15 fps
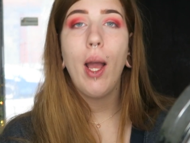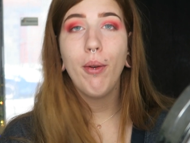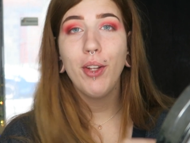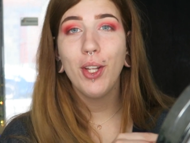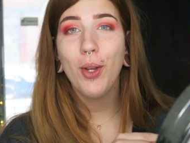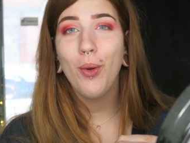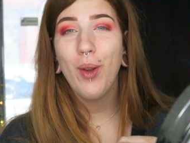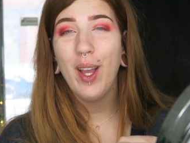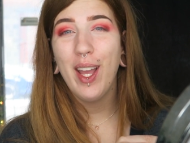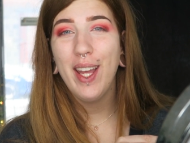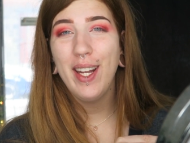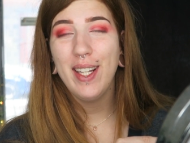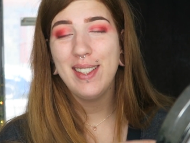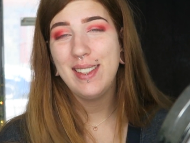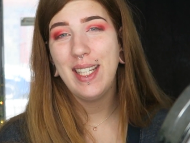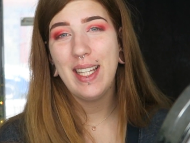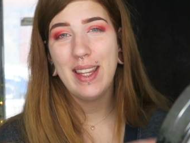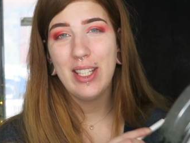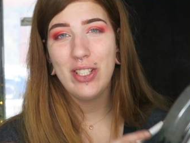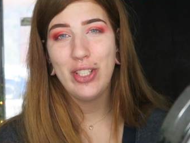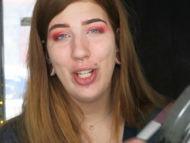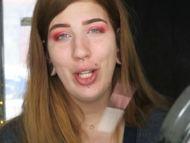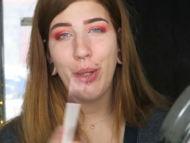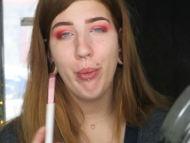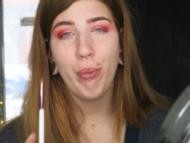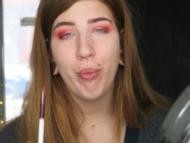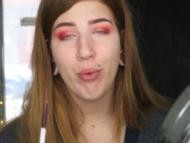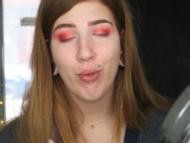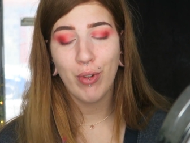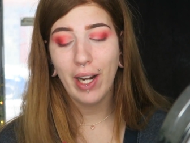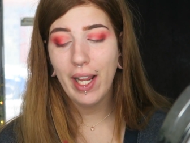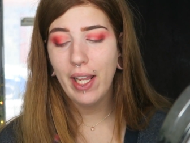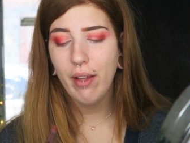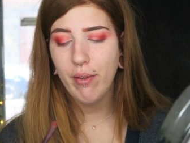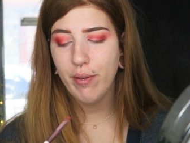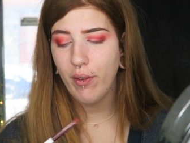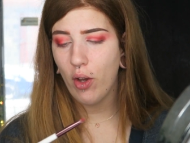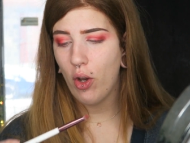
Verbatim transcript: I'm going to go ahead and take the shade Brave